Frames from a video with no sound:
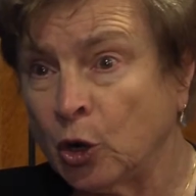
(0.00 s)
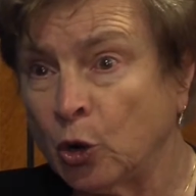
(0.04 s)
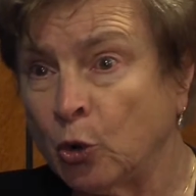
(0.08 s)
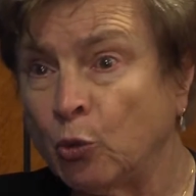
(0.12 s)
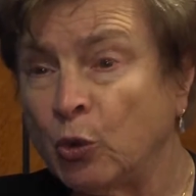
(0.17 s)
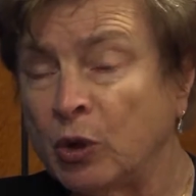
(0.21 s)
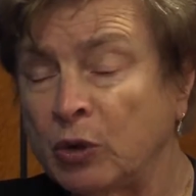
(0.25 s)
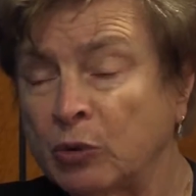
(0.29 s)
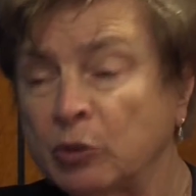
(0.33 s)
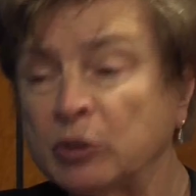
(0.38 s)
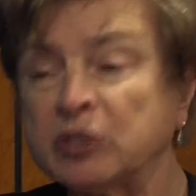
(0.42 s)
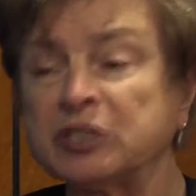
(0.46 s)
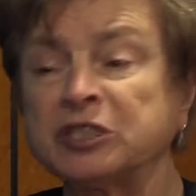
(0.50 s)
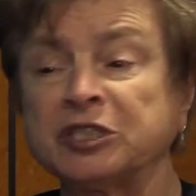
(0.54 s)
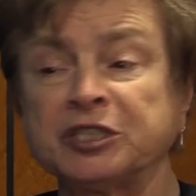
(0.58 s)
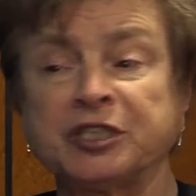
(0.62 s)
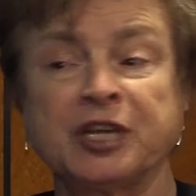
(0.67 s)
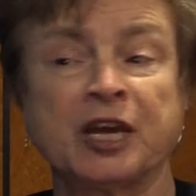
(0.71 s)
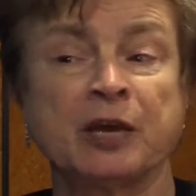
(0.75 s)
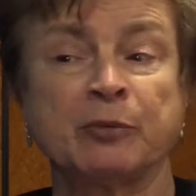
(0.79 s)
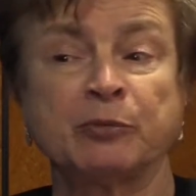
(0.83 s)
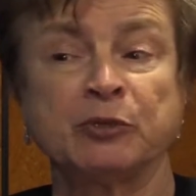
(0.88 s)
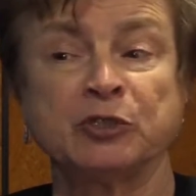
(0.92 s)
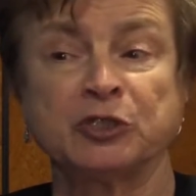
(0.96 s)
We will
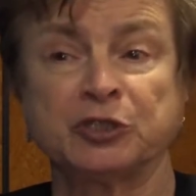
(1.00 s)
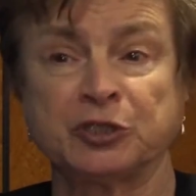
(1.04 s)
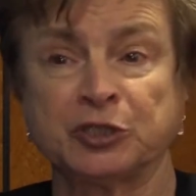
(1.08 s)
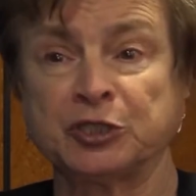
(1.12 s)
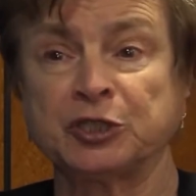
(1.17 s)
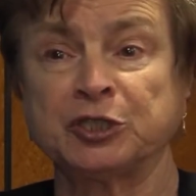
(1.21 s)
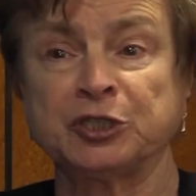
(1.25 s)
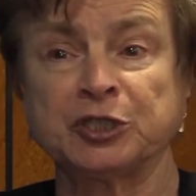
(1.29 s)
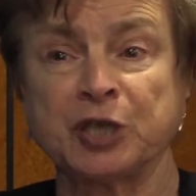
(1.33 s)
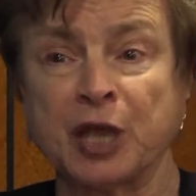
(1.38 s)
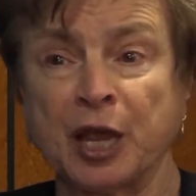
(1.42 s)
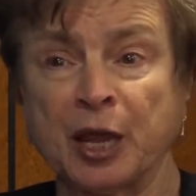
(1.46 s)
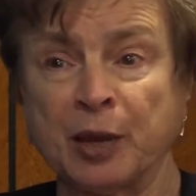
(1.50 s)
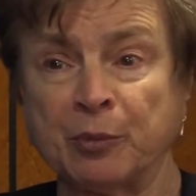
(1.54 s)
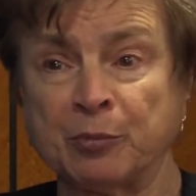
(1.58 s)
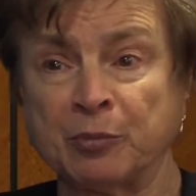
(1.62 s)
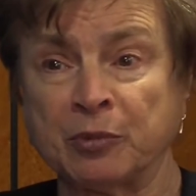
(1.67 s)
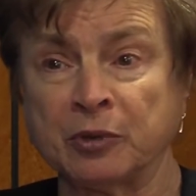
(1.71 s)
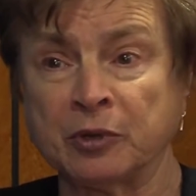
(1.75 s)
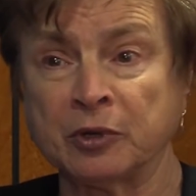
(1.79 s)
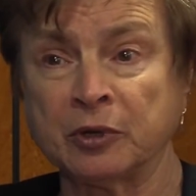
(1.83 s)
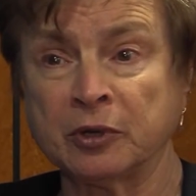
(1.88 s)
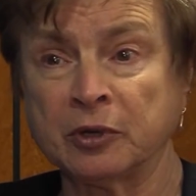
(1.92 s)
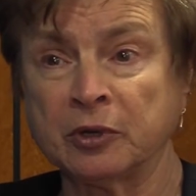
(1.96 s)
establish the
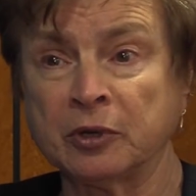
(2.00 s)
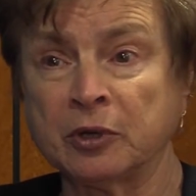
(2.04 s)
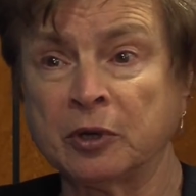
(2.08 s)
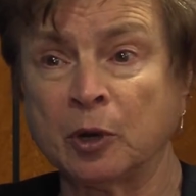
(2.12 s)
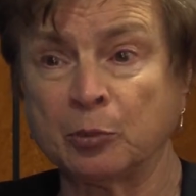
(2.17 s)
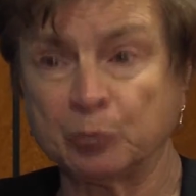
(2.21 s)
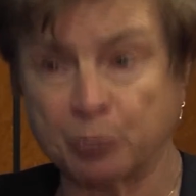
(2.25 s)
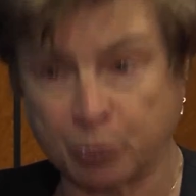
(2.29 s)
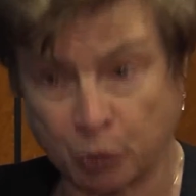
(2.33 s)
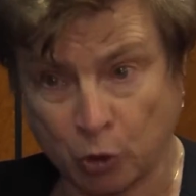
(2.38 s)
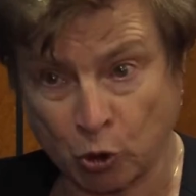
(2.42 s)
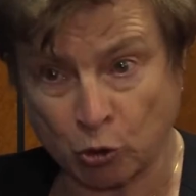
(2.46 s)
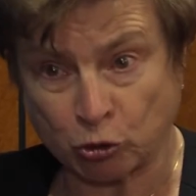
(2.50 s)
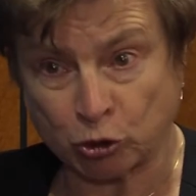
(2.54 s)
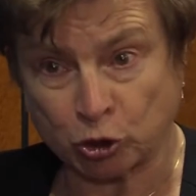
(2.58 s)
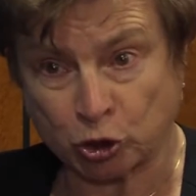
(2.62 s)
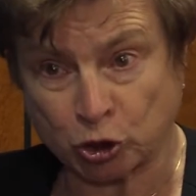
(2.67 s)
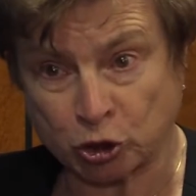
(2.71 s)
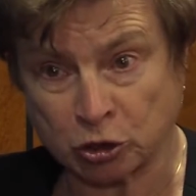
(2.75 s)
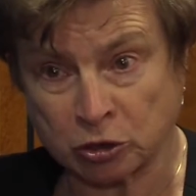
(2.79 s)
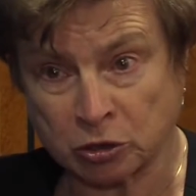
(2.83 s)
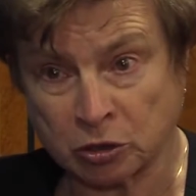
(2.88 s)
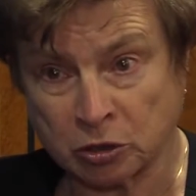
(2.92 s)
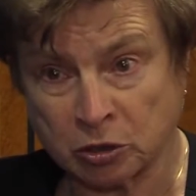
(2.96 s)
same
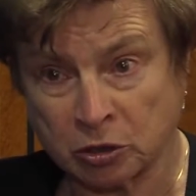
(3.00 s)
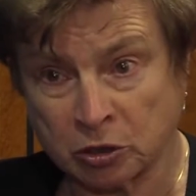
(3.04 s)
approach